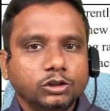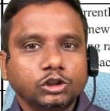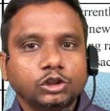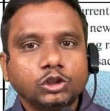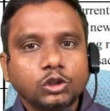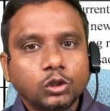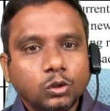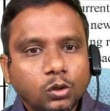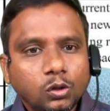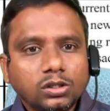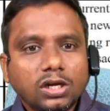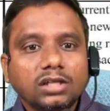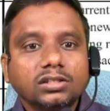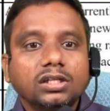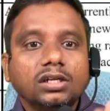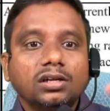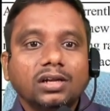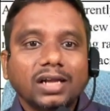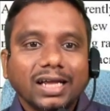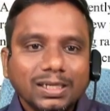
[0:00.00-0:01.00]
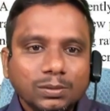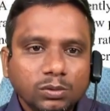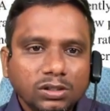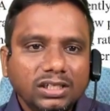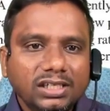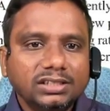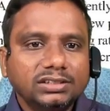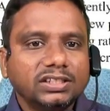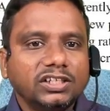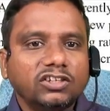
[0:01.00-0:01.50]
Shown on the liability
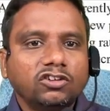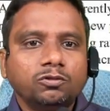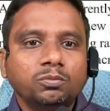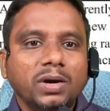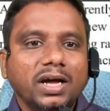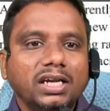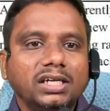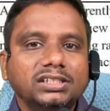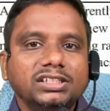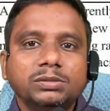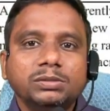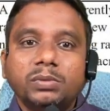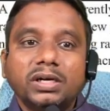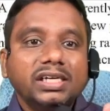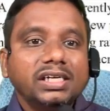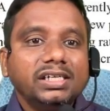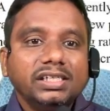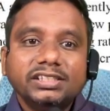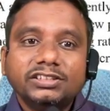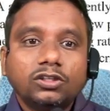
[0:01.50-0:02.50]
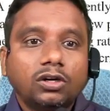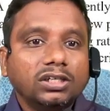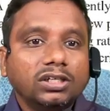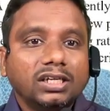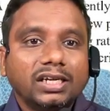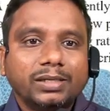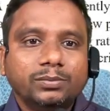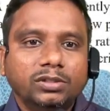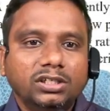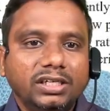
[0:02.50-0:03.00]
side of balance sheet. It is not
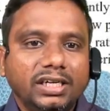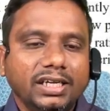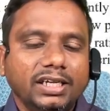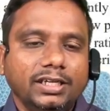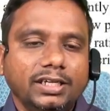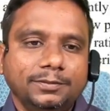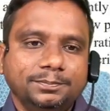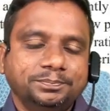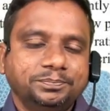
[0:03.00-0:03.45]
liability.